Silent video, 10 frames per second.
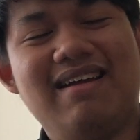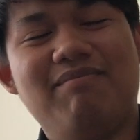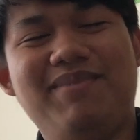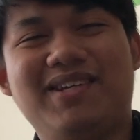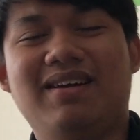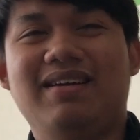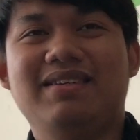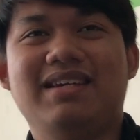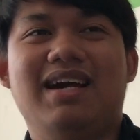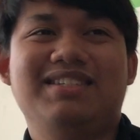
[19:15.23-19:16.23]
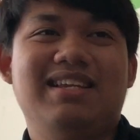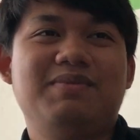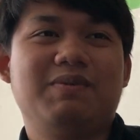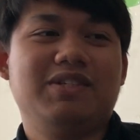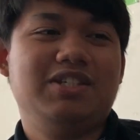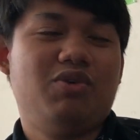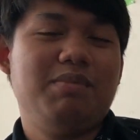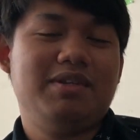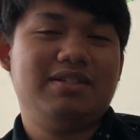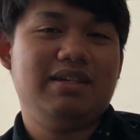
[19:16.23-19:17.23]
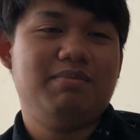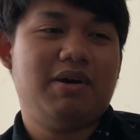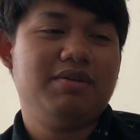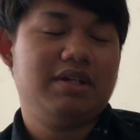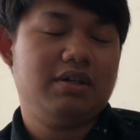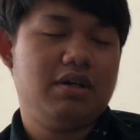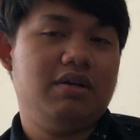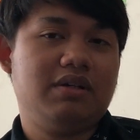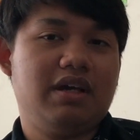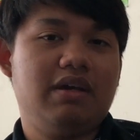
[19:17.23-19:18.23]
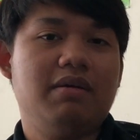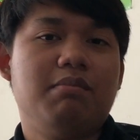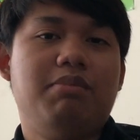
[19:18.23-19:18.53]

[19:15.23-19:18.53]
because yeah, she left it. She do not want me to see it, but I was like, oh, okay.